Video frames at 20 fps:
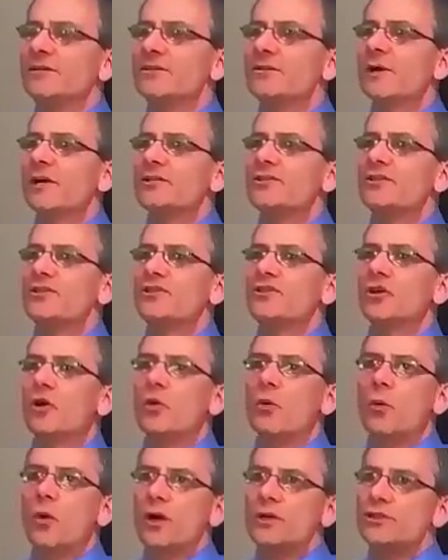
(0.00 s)
So I just
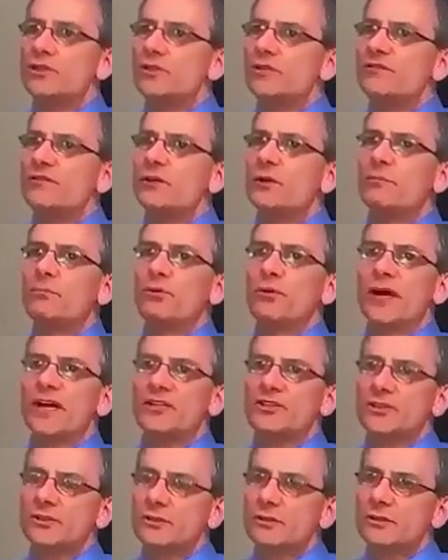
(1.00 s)
don't want you to feel
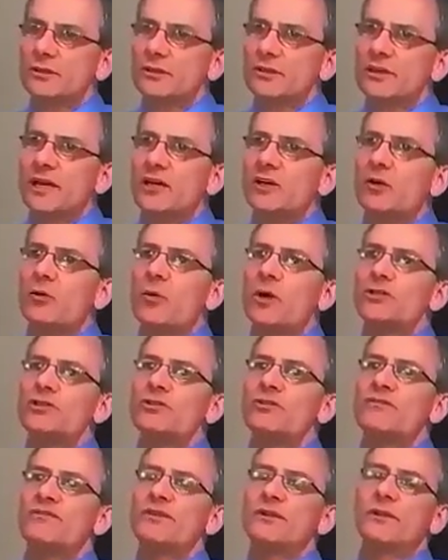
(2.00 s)
pressured. I don't
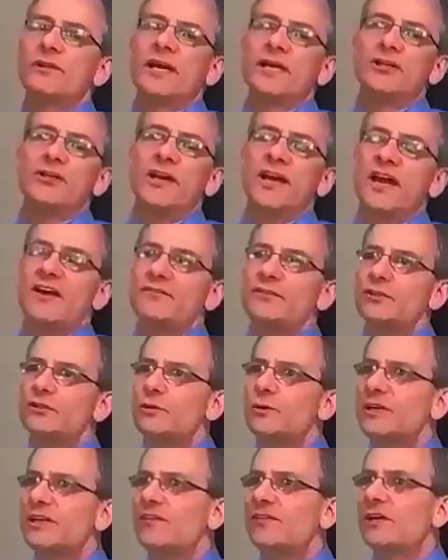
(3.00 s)
want you to feel like you have to
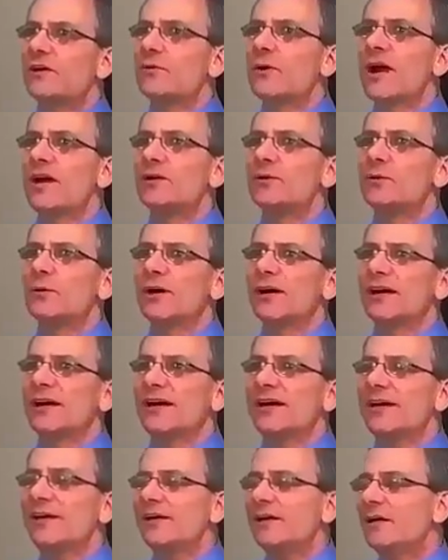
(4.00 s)
do anything right
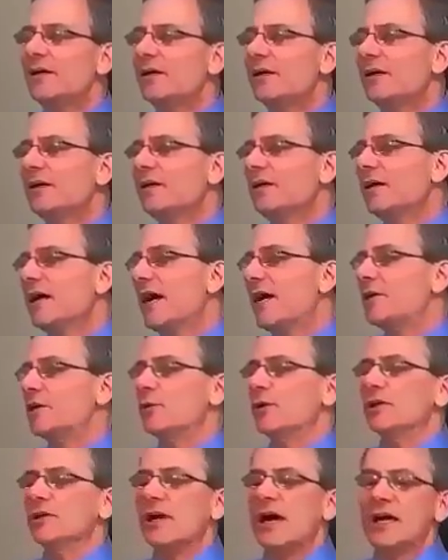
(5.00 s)
away. I
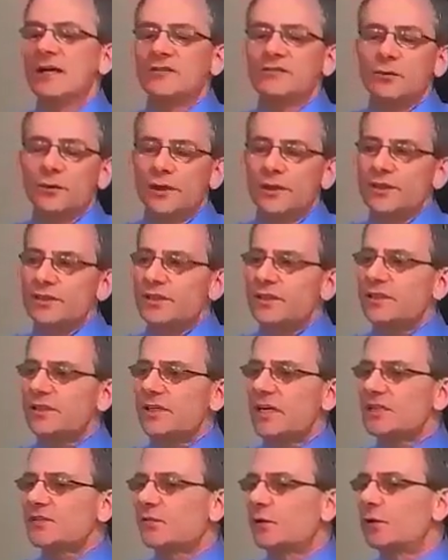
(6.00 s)
know a lot of really
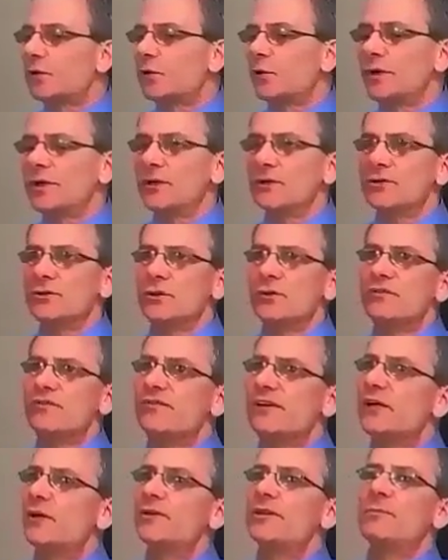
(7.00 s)
successful lawyers who
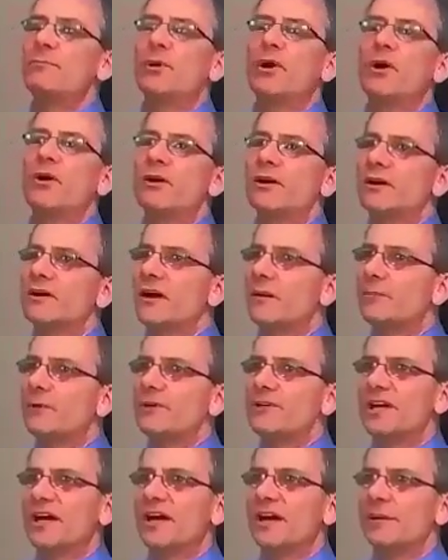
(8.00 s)
failed the bar a
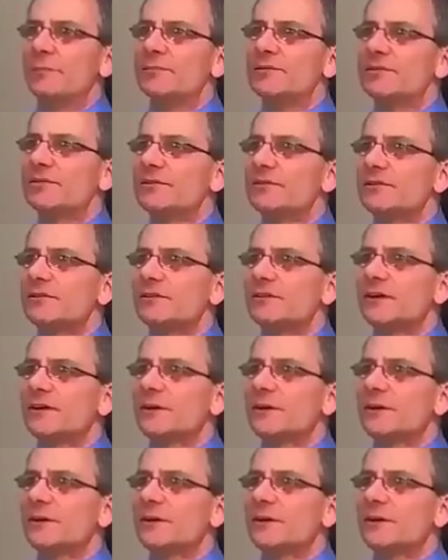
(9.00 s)
couple times,